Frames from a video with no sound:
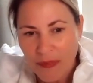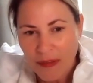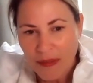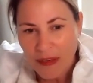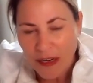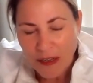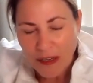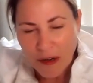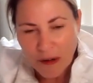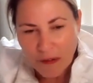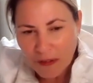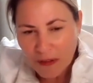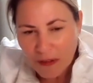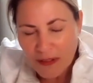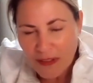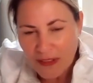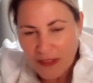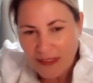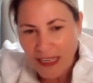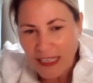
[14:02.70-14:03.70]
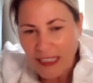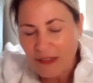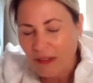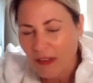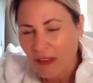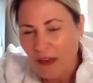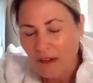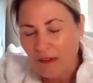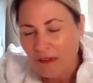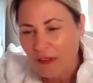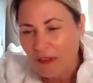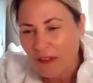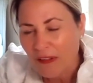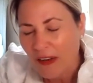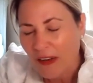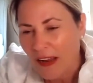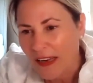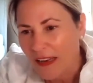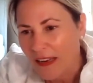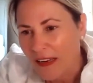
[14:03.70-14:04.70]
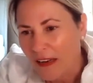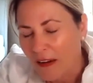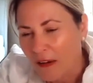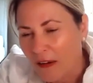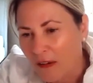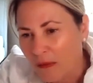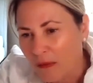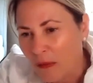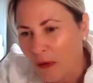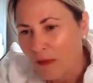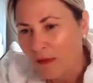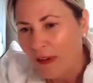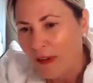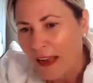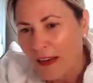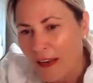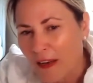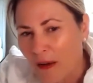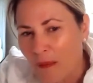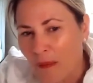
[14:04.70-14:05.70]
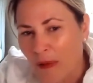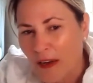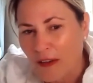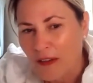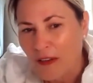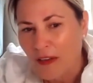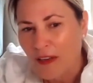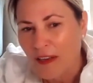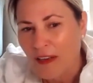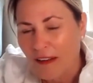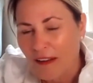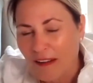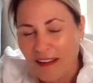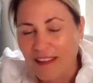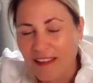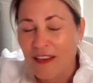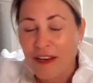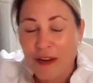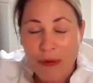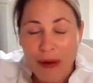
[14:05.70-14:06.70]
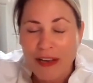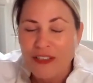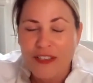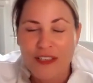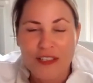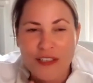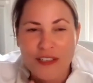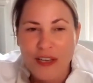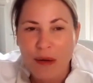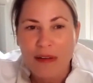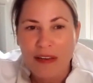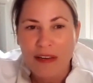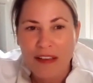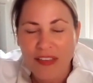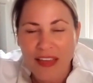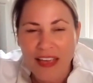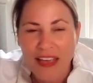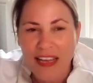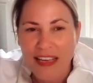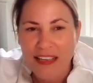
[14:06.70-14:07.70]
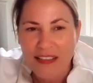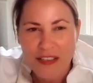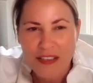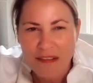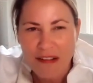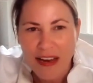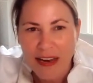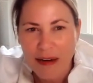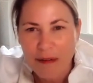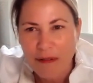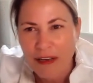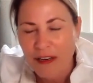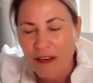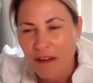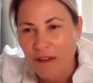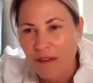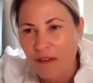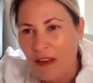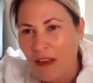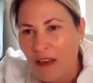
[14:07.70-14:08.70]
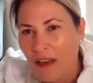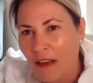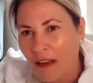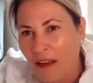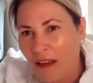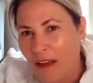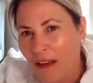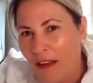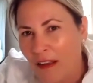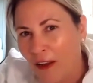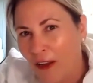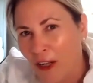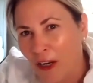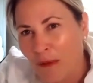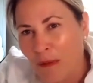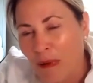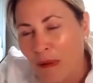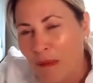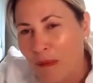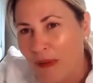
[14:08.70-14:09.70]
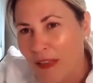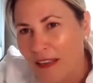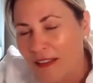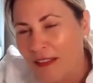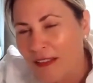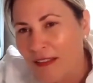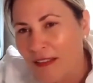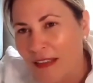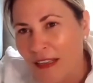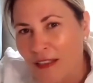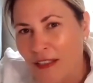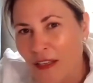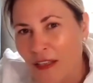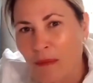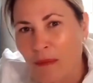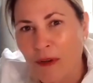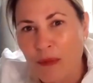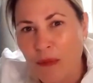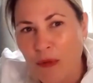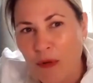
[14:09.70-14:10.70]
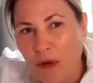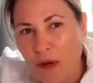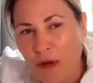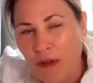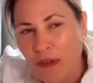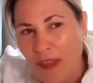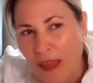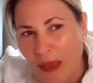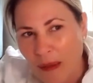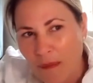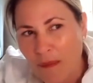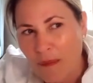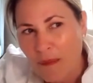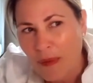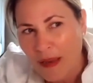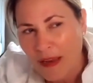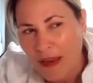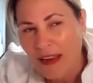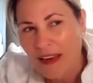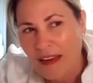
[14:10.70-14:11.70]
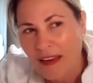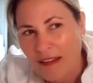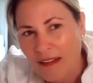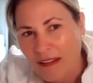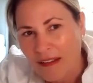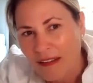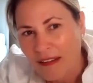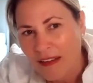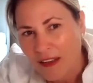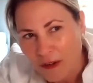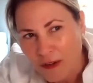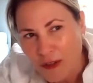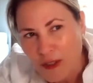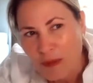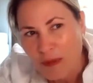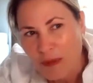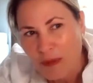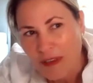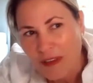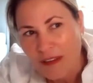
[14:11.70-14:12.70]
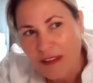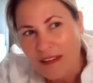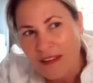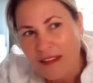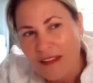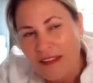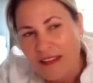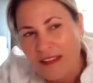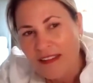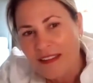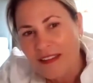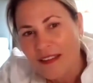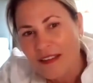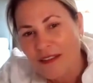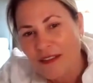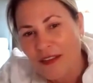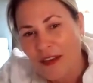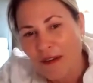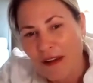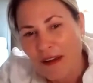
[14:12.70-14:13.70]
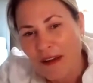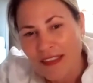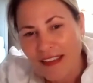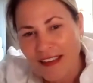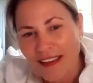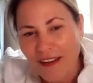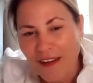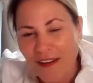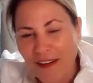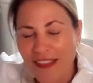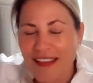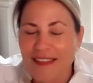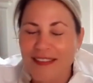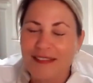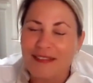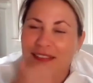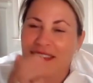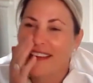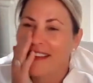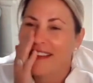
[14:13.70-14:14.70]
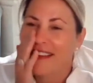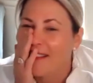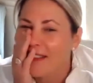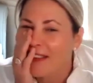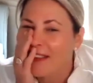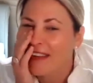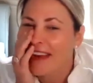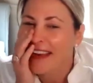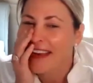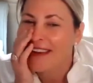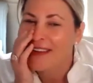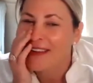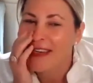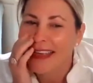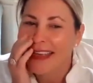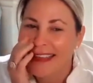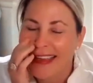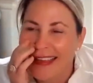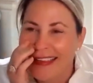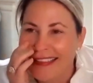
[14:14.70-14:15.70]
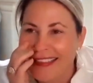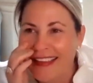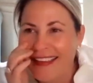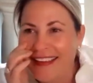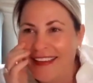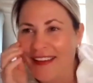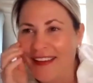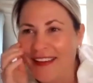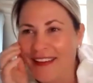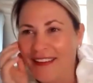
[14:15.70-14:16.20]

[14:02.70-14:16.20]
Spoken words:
I don't feel successful. I don't feel like, what value am I, and you question so many things. You're right. When you got to remember there's so much more than being an entrepreneur. So I think, God, I love the fact you shared that. Thank you.